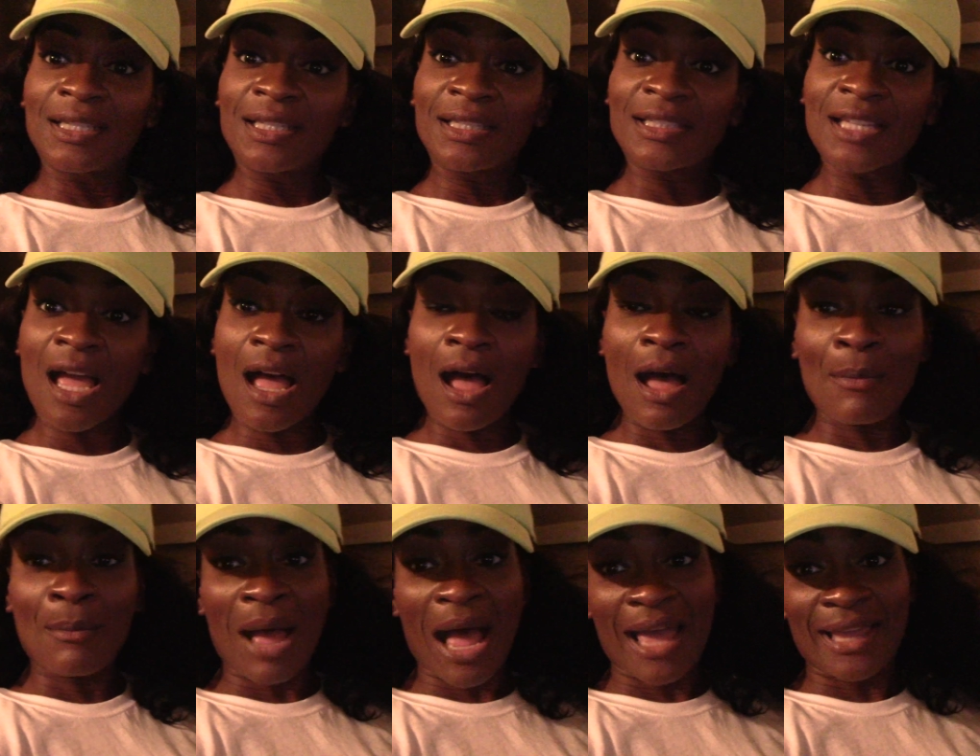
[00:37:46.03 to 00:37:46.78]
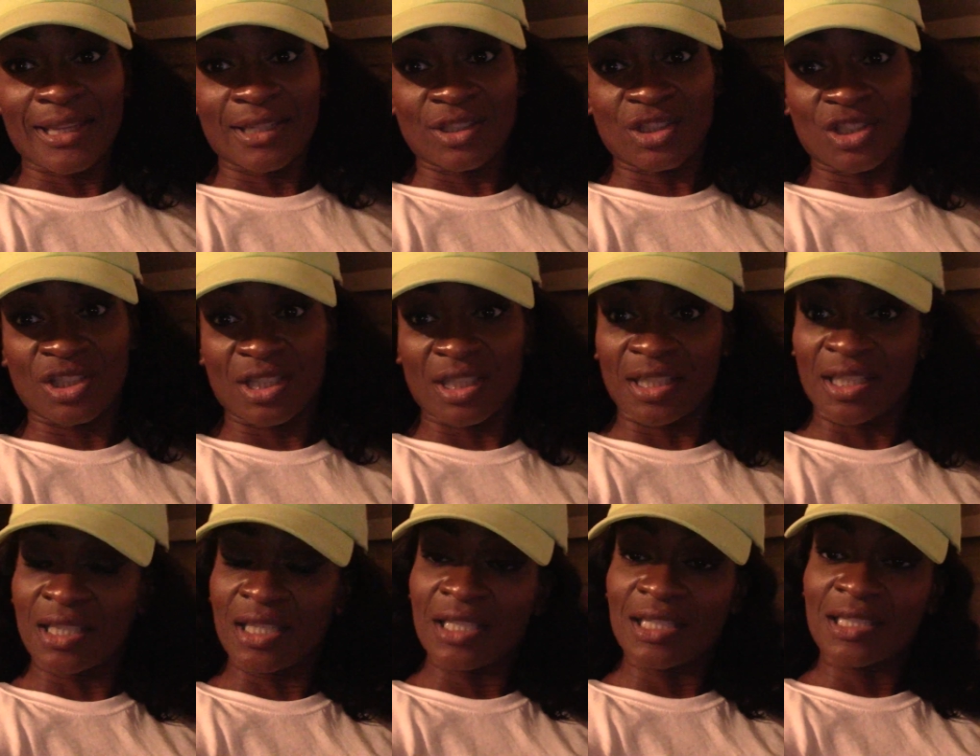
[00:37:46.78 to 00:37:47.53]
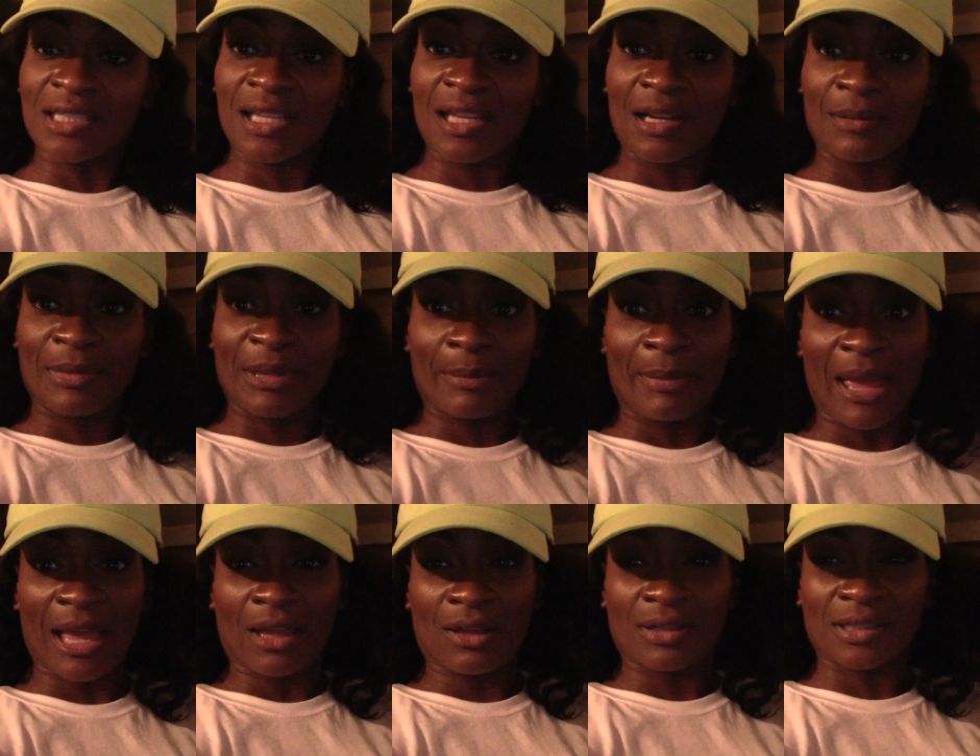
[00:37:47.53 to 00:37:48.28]
Y'all, Amaya, she is going to be
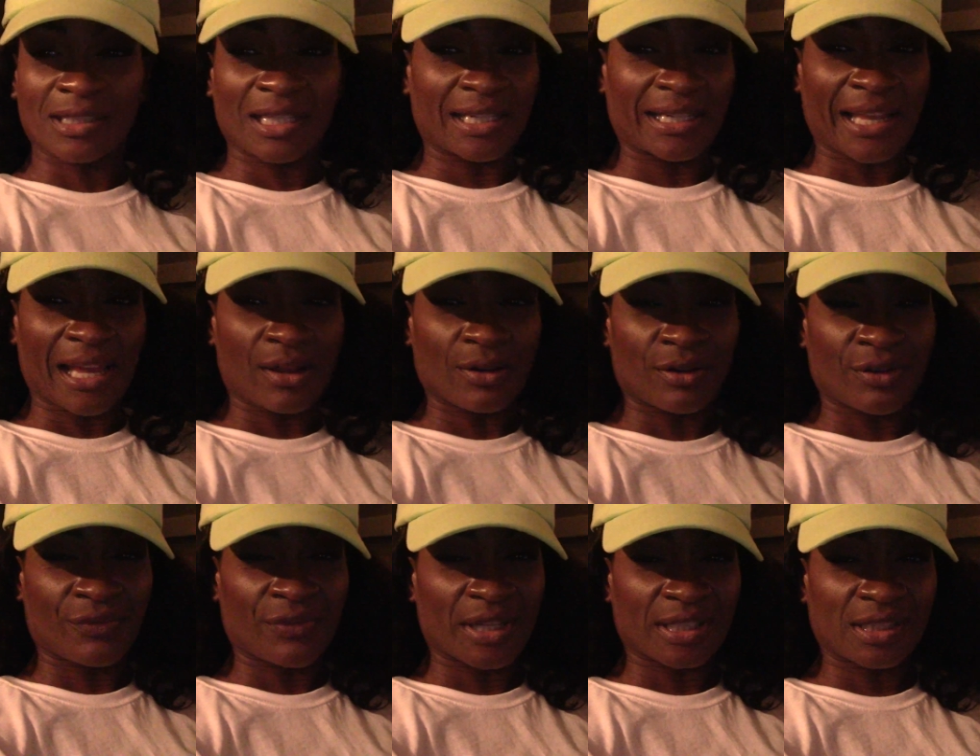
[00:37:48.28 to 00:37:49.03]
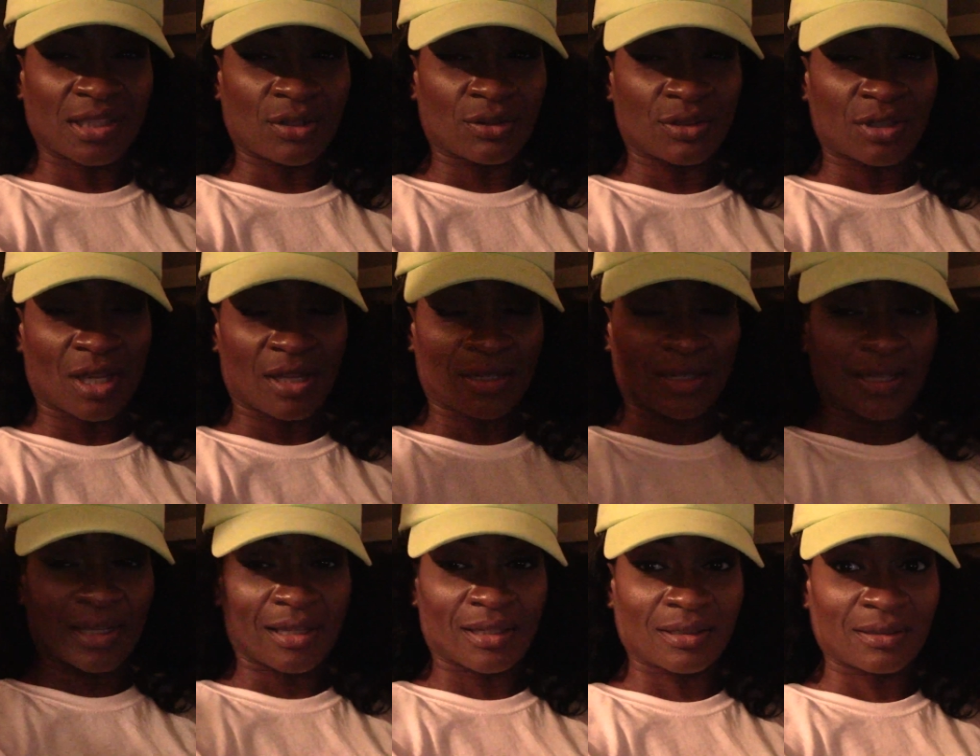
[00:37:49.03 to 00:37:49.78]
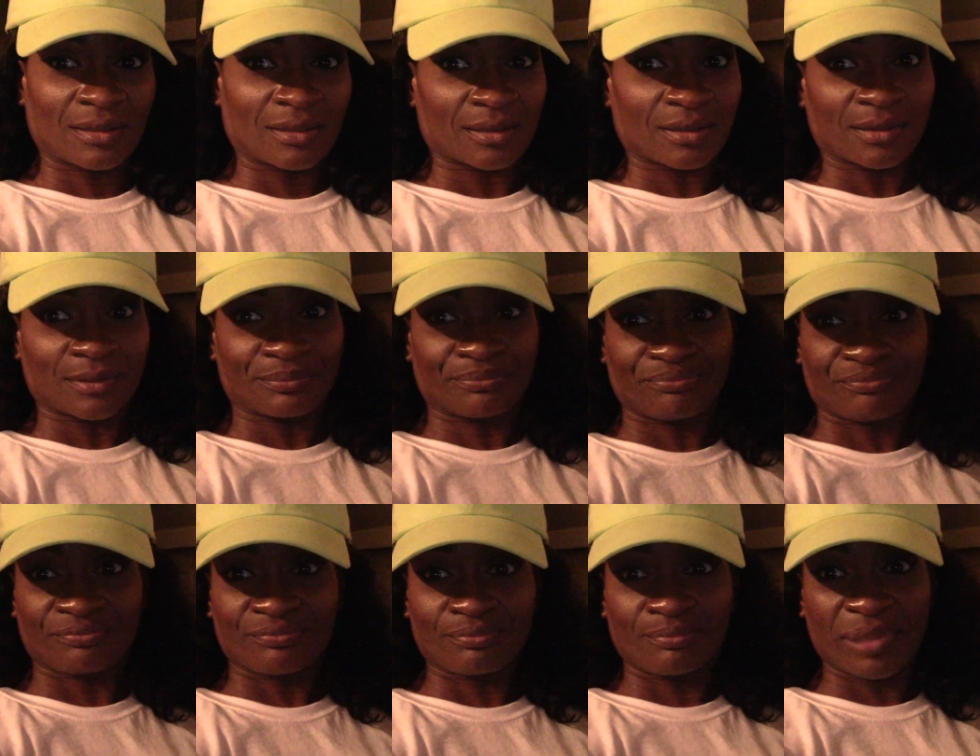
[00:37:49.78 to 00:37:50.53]
back on Sunday. I don't know if I told y'all that. Um,
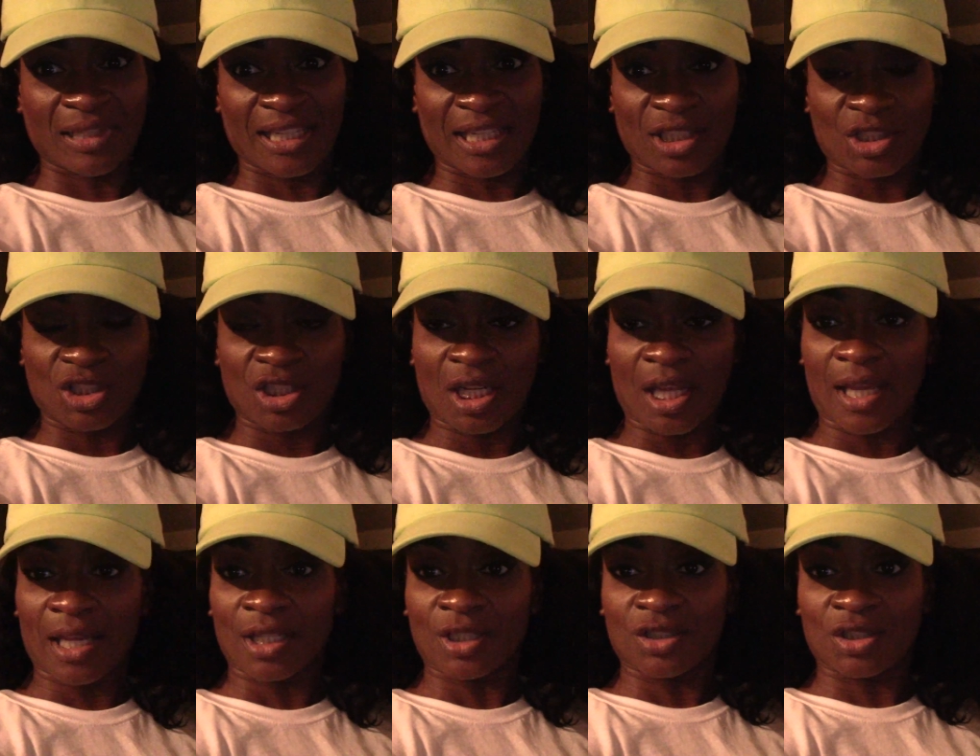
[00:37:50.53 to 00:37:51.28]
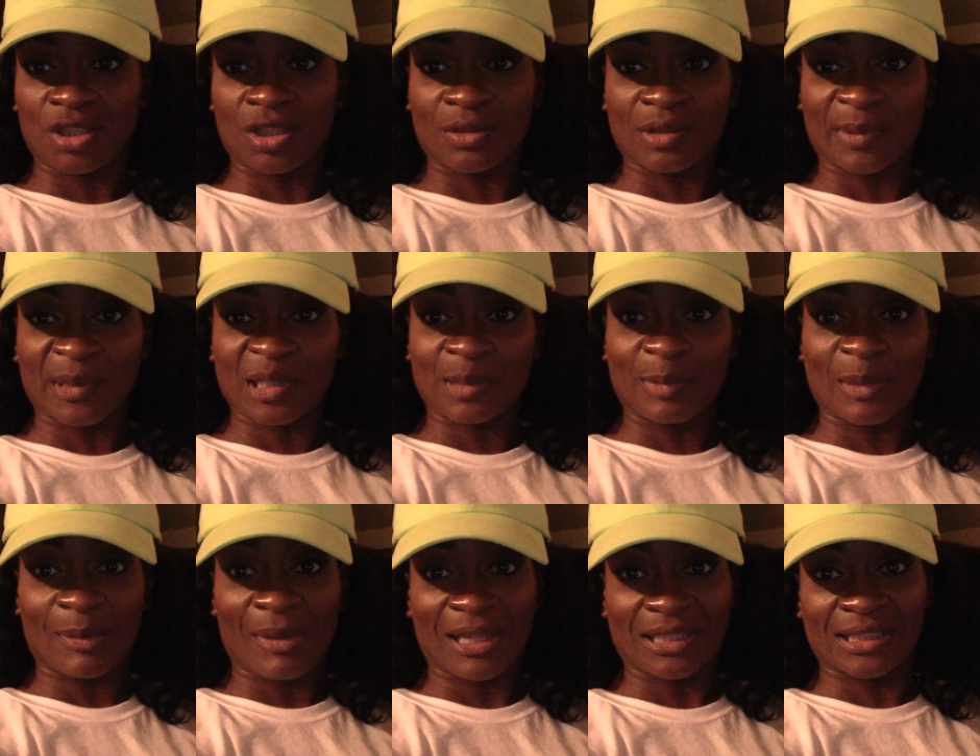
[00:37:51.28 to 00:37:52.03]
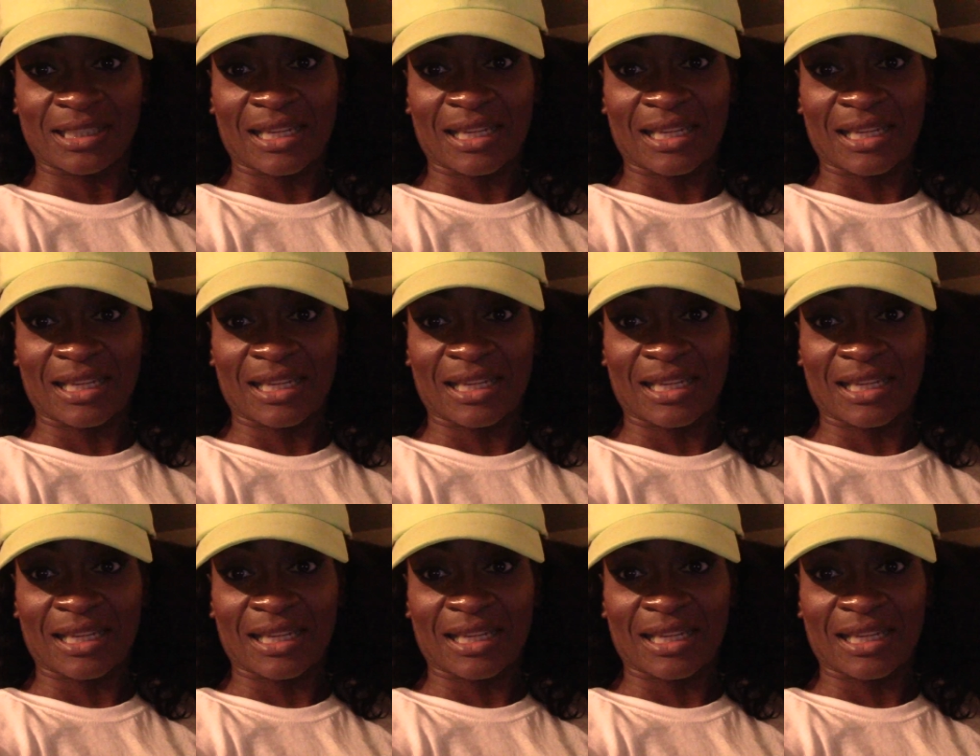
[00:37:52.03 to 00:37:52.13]
plans changed. She was supposed to be back bye.